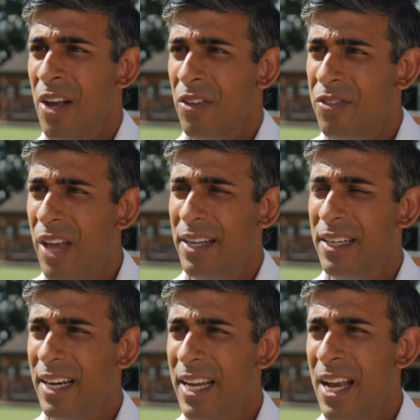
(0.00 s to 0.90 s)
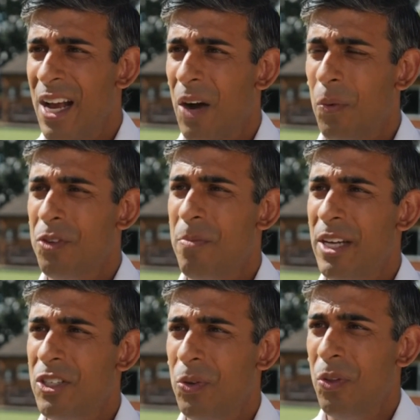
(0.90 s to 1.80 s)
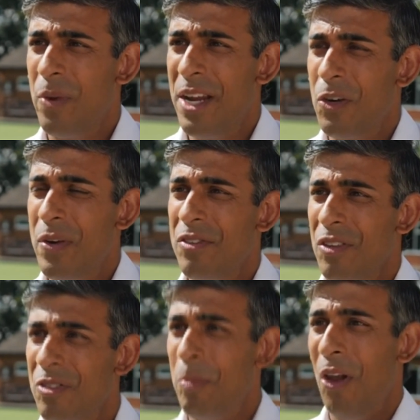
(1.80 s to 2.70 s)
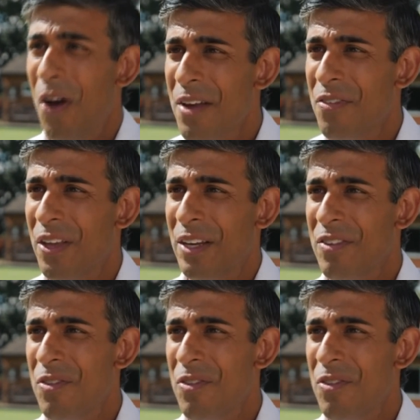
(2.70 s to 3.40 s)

Secondly, I want to make sure that we increase the supply of things.